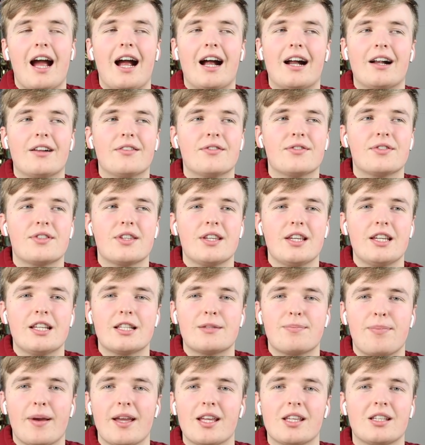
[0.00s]
And
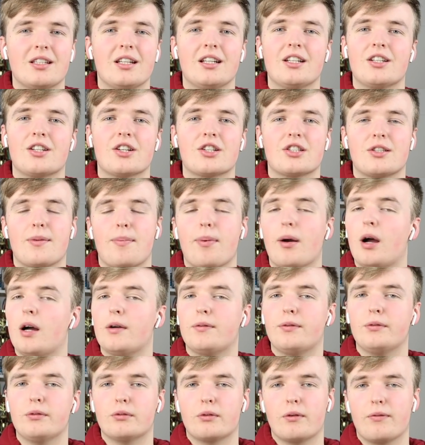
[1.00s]
it's basically just the
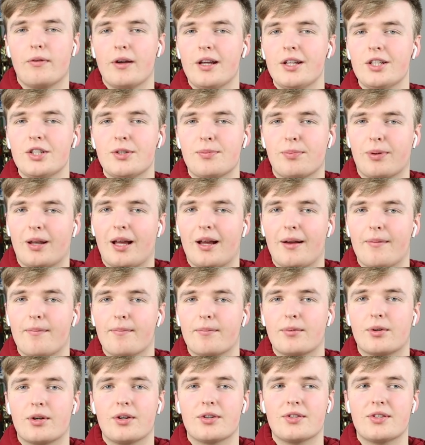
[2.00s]
perfect revenge plan
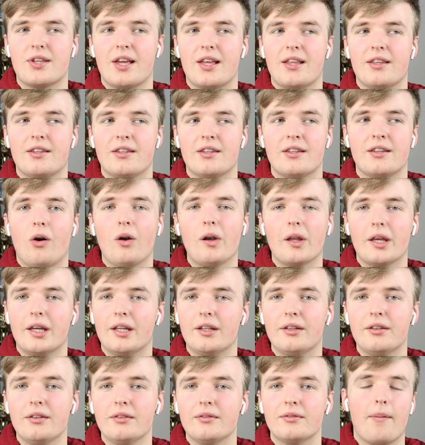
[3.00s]
because then
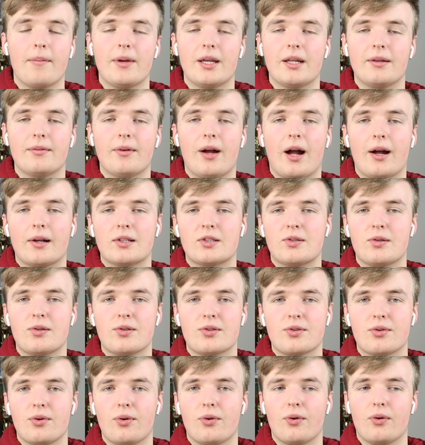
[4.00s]
Colin, I mean, as you
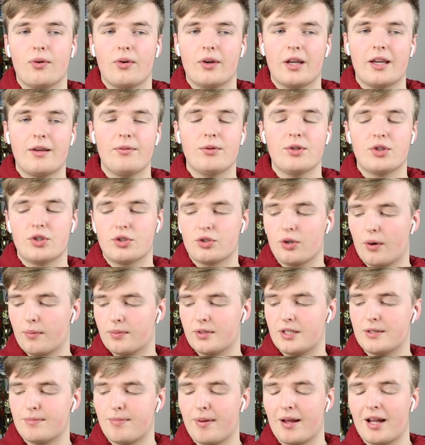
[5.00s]
saw, he was
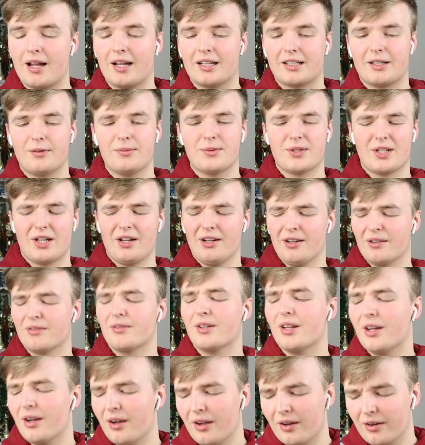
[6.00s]
dropped his bag and was like, oh
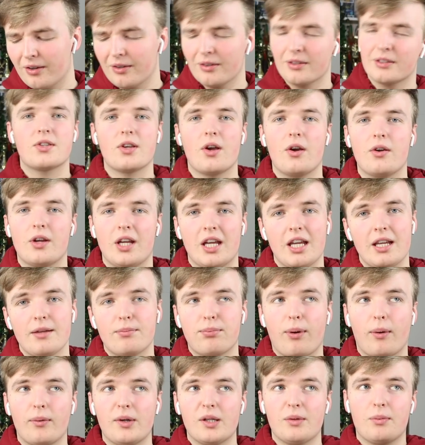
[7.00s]
no. So he
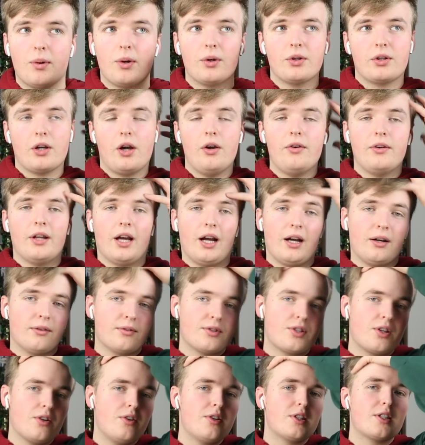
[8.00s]
probably won't go
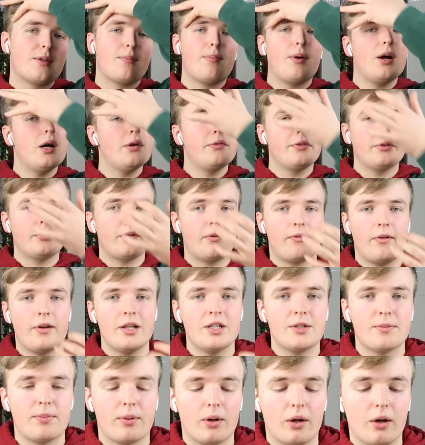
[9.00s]
now. So it's the perfect
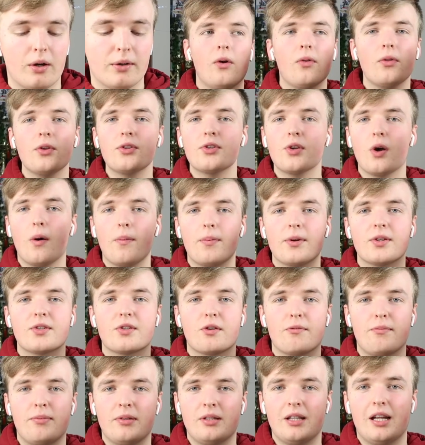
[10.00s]
revenge plot. On the
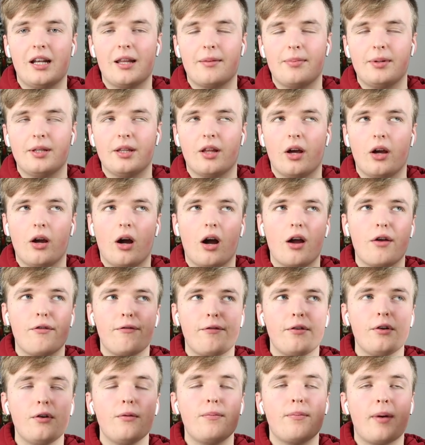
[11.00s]
topics of Penelope though, I
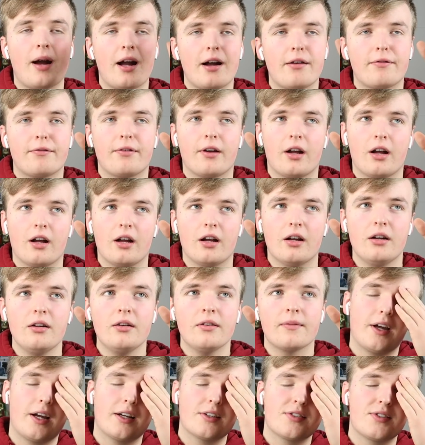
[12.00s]
feel bad for
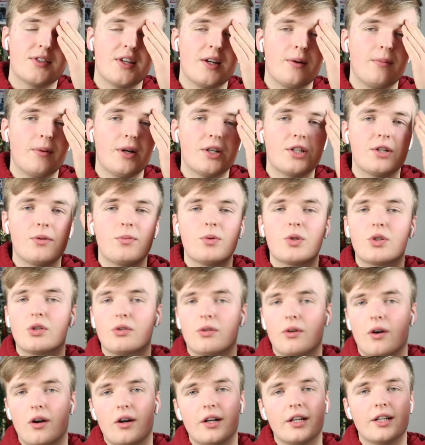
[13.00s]
her. That scene where she was
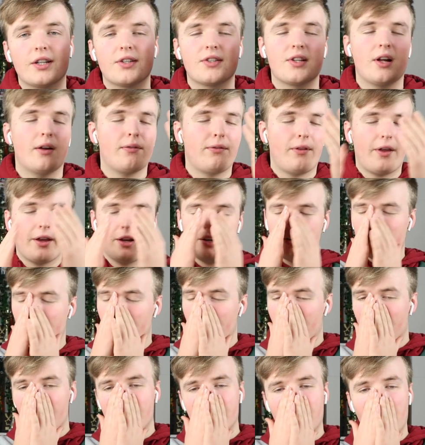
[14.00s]
crying and stuff like,
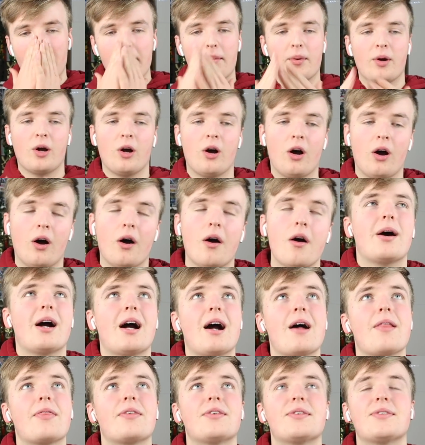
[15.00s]
oh, broke my heart.
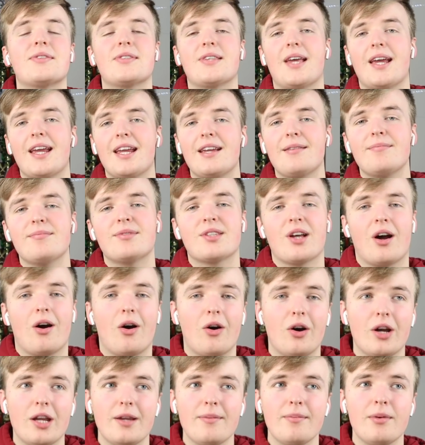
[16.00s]
But at the same
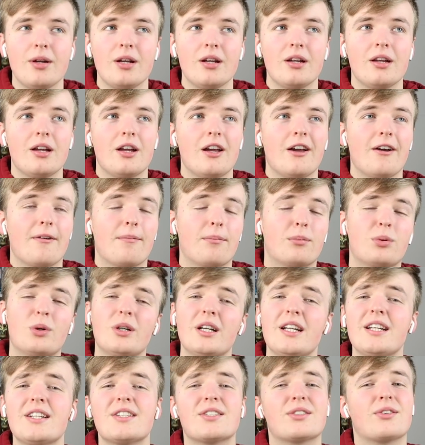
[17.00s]
time,
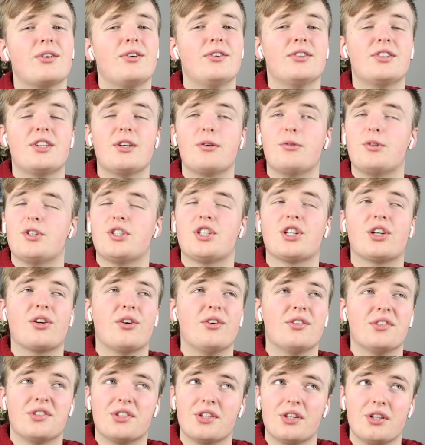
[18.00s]
Marina's got to do what she
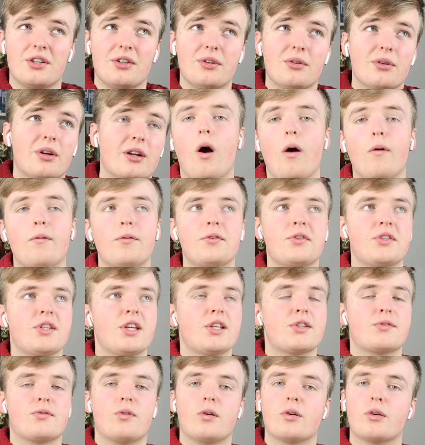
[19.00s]
got to do. Obviously
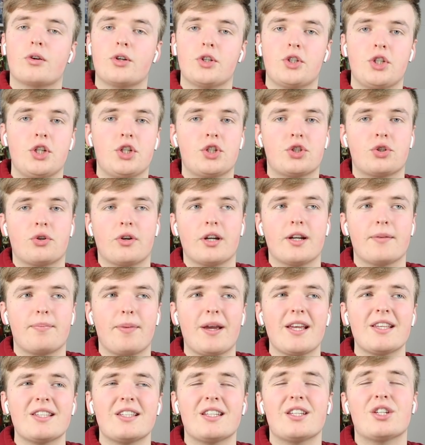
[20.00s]
it's wrong because she tri
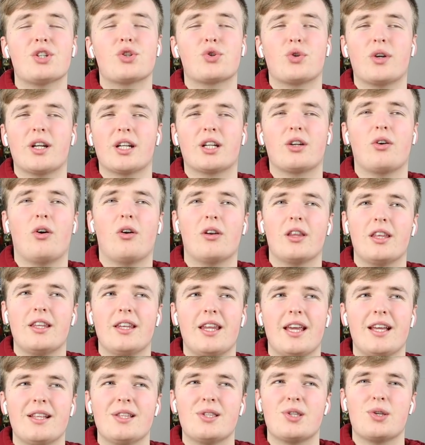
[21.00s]
basically tricked
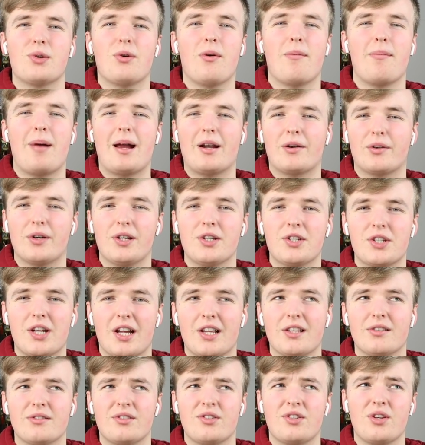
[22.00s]
Colin into a marriage
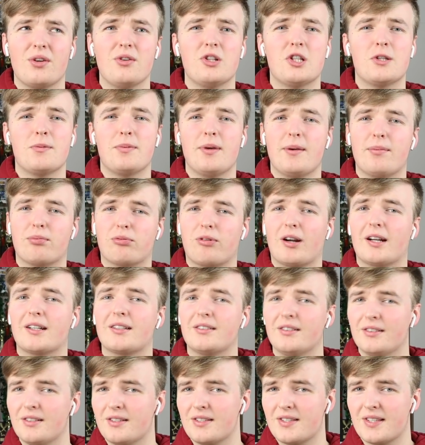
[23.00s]
and soon to be
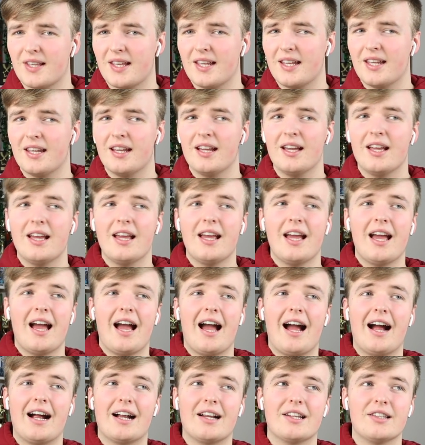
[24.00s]
pregnancy.
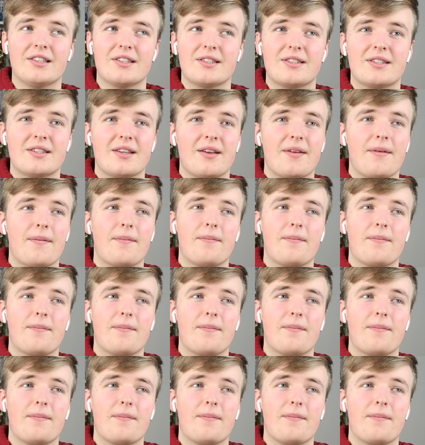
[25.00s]
And